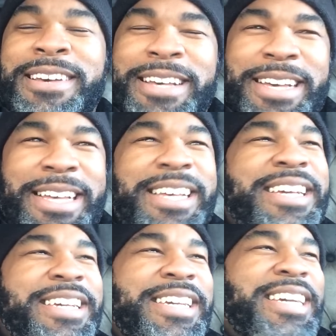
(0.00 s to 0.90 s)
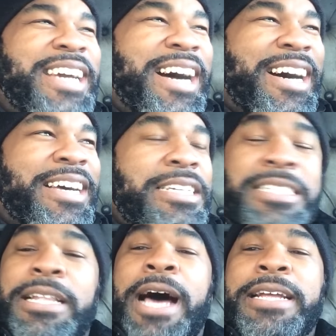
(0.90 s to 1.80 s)
uh,
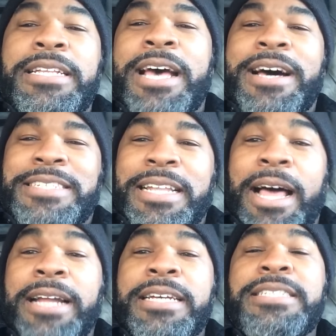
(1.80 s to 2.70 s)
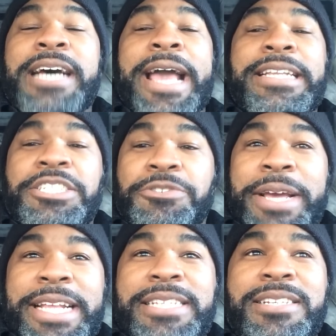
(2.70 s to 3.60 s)
it's a lot of, no, it's a lot of tight
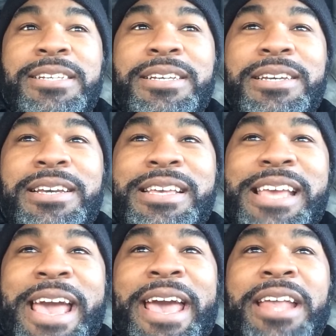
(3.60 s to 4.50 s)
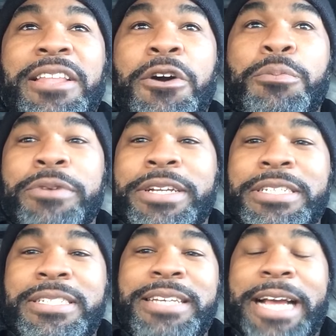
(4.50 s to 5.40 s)
streets and low bridges.